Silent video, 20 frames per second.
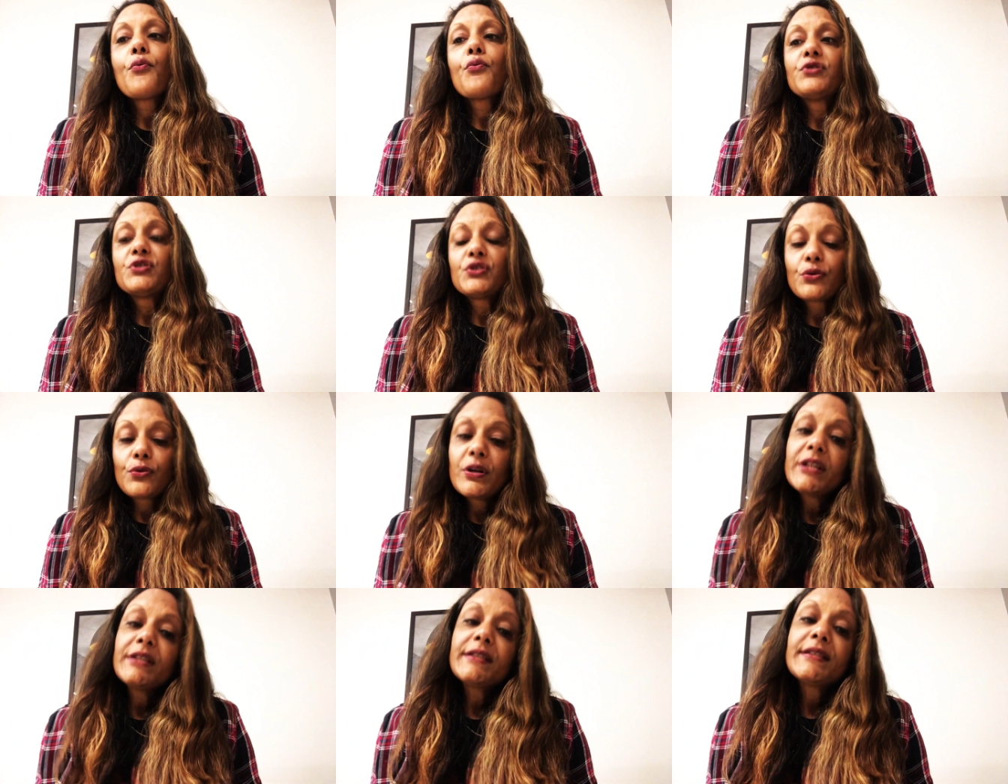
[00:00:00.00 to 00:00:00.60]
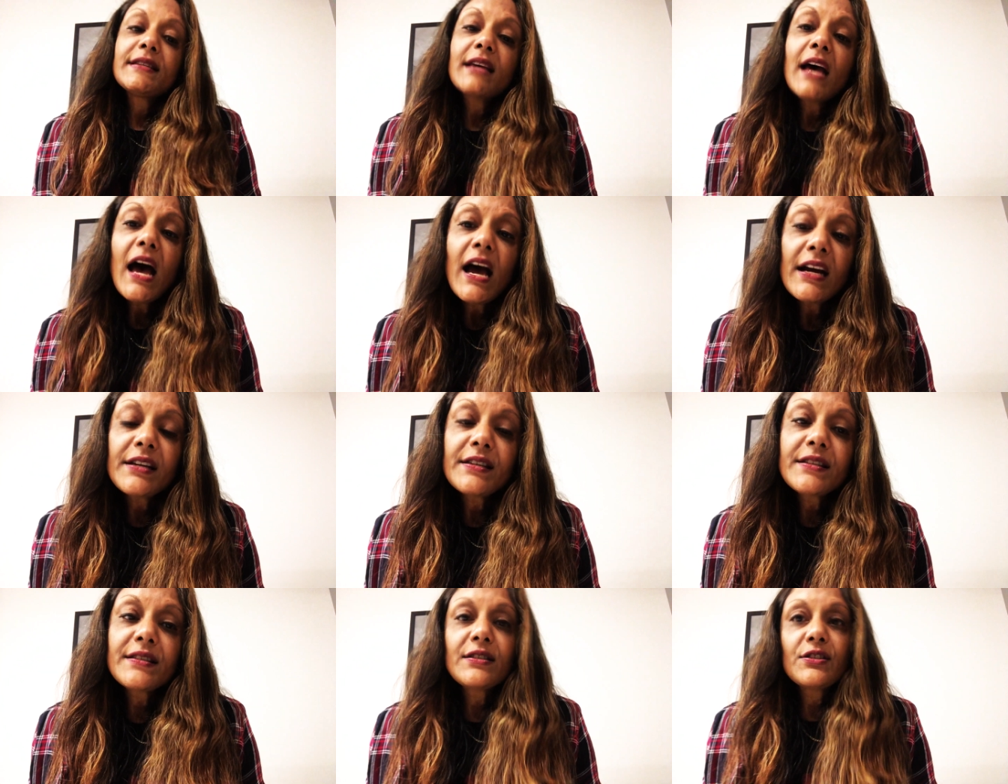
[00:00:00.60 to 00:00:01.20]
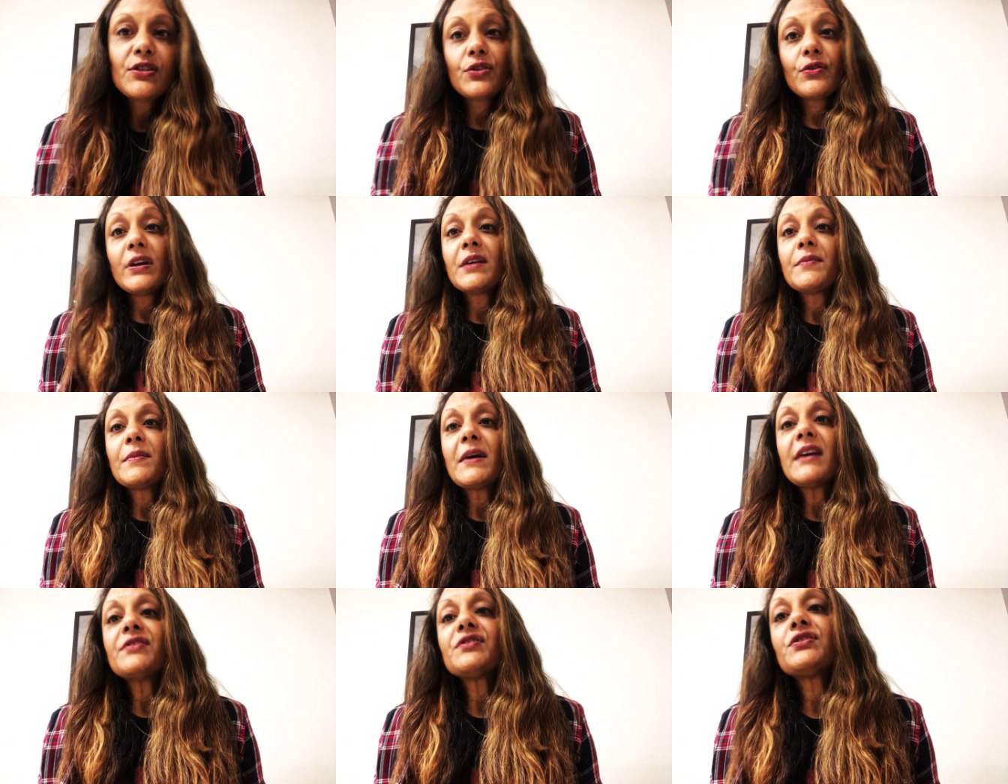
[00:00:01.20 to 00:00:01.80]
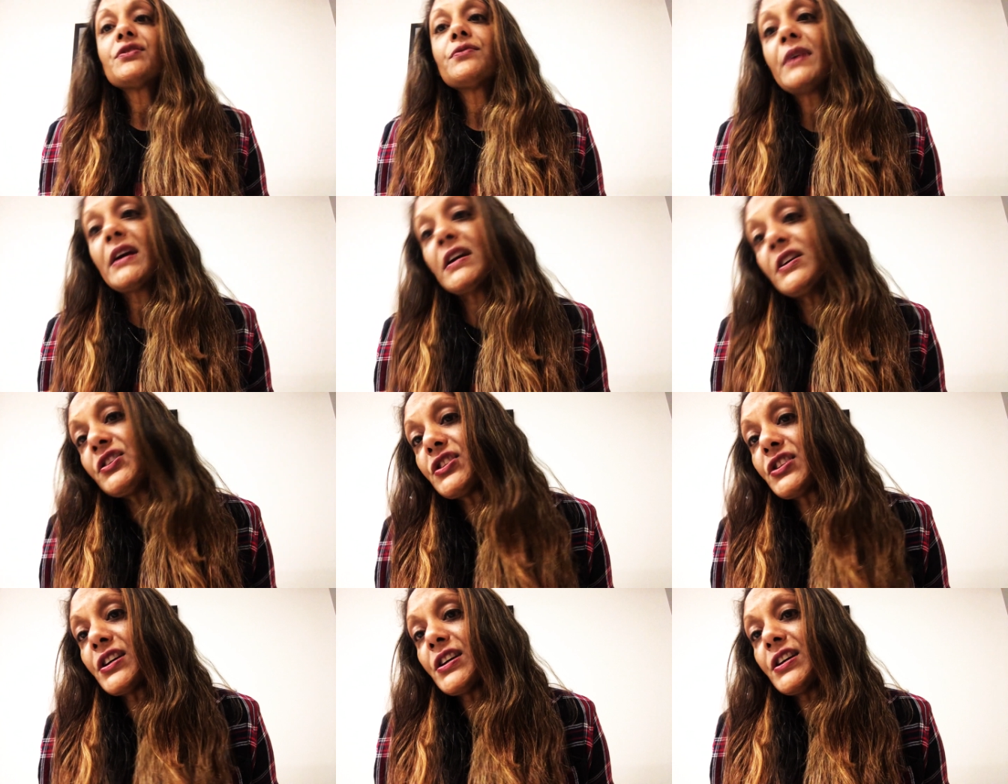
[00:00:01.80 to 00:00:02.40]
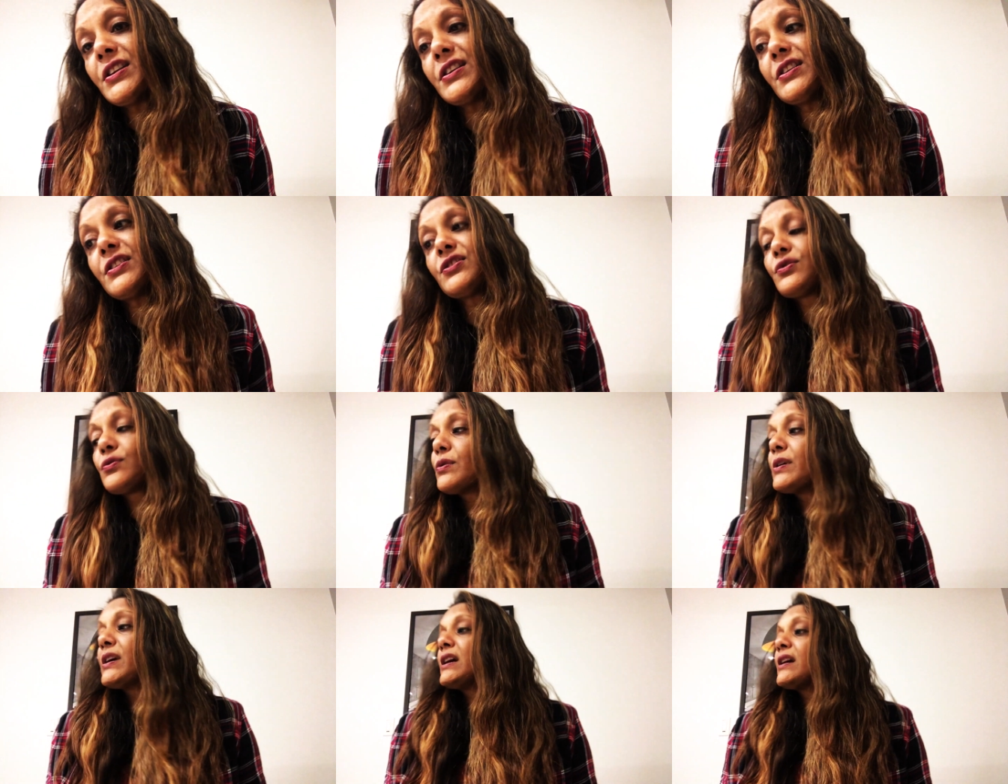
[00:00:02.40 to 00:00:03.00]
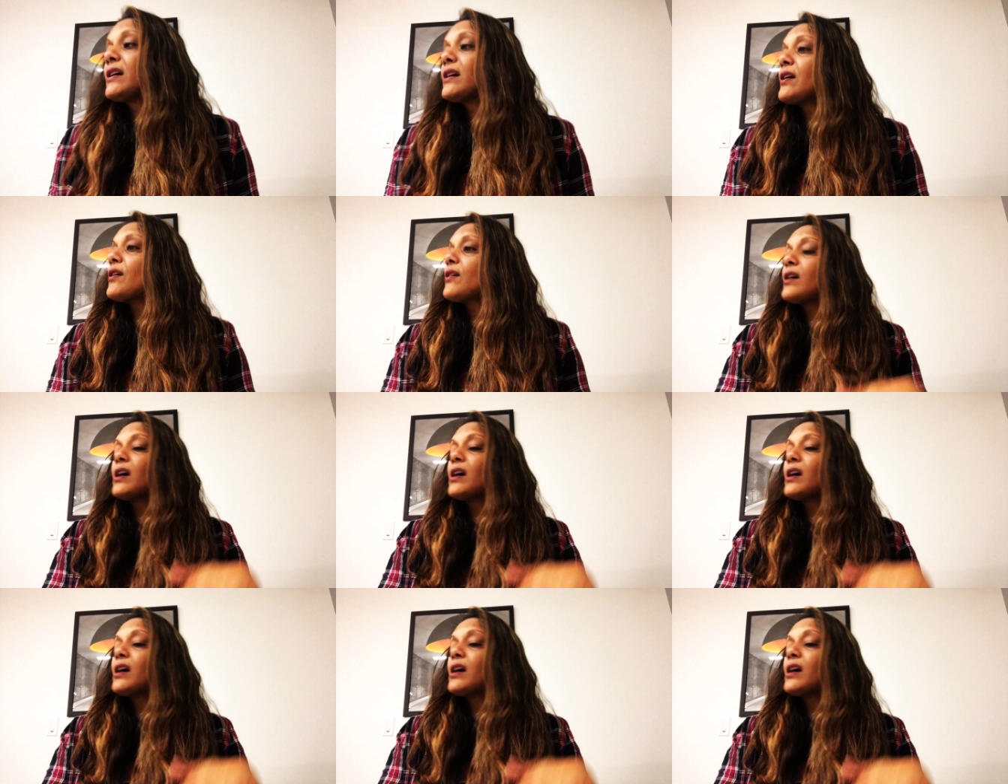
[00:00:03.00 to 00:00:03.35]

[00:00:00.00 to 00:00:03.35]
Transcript: during sex, during masturbation, during